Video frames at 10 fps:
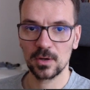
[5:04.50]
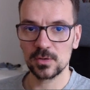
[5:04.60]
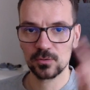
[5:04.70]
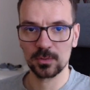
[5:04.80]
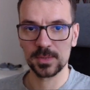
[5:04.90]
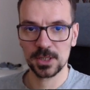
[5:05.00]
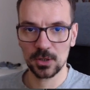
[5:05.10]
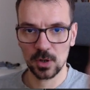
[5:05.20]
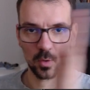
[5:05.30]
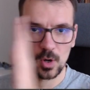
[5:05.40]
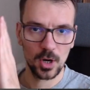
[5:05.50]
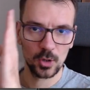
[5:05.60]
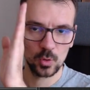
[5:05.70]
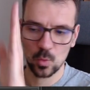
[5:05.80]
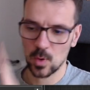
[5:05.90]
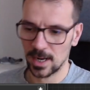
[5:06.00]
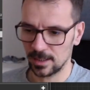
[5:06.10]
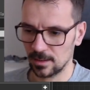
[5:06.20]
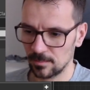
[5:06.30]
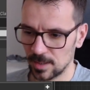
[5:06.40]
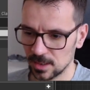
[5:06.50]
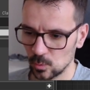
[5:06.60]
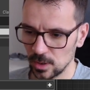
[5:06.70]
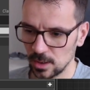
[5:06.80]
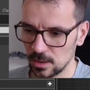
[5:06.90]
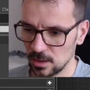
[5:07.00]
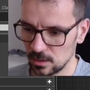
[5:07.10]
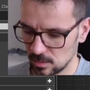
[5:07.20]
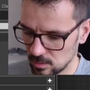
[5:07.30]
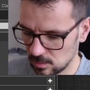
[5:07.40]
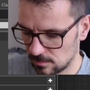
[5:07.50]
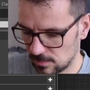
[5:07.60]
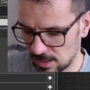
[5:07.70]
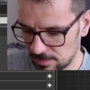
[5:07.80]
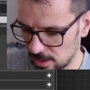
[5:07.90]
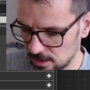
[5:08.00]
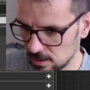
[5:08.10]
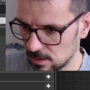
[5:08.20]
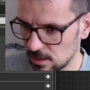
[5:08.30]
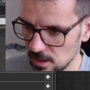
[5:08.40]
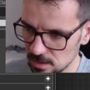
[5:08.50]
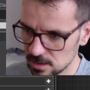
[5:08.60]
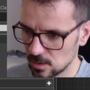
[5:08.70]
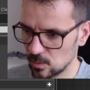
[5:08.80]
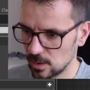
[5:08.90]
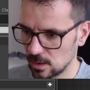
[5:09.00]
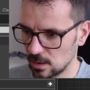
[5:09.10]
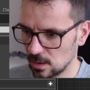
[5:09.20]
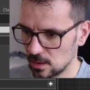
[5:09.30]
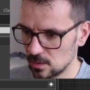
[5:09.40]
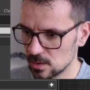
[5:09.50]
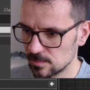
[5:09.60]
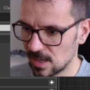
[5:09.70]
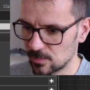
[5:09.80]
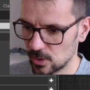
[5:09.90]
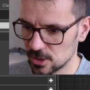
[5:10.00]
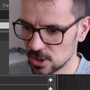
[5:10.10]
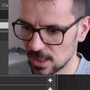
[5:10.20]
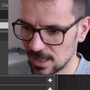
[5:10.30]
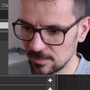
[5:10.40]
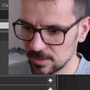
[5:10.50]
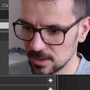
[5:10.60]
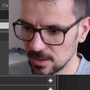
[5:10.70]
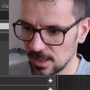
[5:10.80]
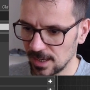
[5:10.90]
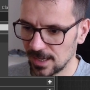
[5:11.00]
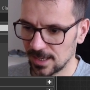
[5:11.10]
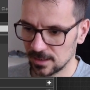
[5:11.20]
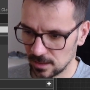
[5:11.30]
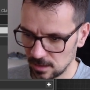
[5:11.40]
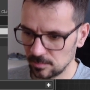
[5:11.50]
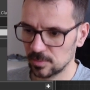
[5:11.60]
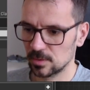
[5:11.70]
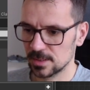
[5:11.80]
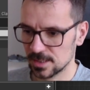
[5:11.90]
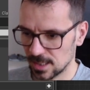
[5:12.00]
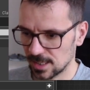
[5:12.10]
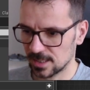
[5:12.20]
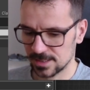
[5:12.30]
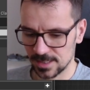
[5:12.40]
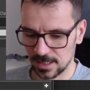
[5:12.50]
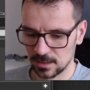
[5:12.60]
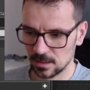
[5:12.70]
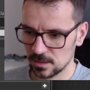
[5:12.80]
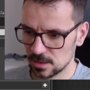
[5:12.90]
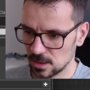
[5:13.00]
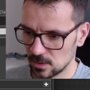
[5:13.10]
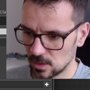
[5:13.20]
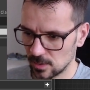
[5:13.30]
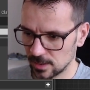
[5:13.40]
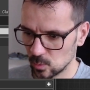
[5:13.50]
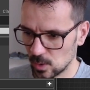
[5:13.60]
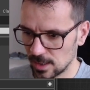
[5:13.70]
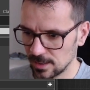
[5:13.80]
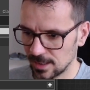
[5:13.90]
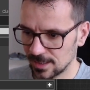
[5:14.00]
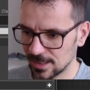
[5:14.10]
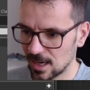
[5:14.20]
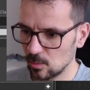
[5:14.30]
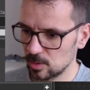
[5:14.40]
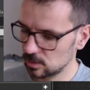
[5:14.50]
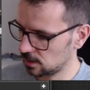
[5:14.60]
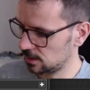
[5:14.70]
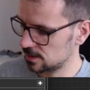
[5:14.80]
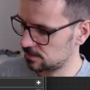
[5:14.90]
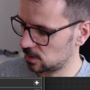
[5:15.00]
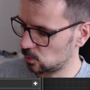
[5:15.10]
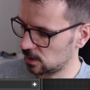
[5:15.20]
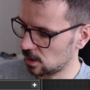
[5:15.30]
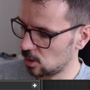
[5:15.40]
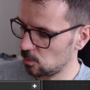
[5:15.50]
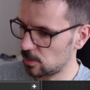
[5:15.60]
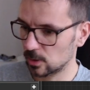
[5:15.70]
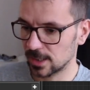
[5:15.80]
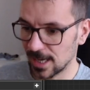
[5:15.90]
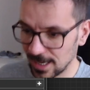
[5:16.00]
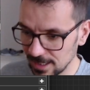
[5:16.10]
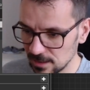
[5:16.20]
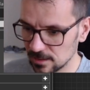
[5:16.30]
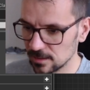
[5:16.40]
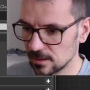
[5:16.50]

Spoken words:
goes from 0 to 1. But we need to map it. So we use map range clamped. And the input is, like I said, 0 and 1. And output is between 0.8